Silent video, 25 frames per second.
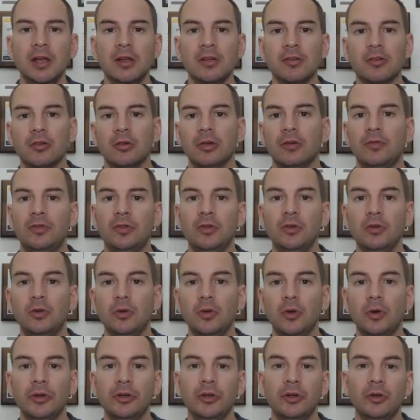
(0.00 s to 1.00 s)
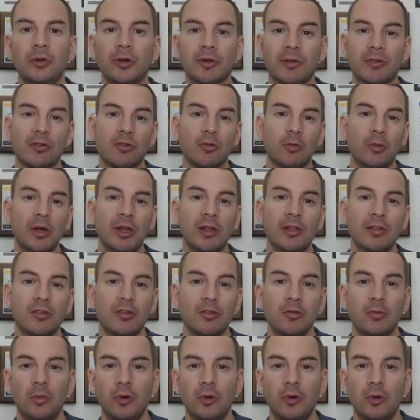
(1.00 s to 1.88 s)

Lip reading: So if you go onto a switch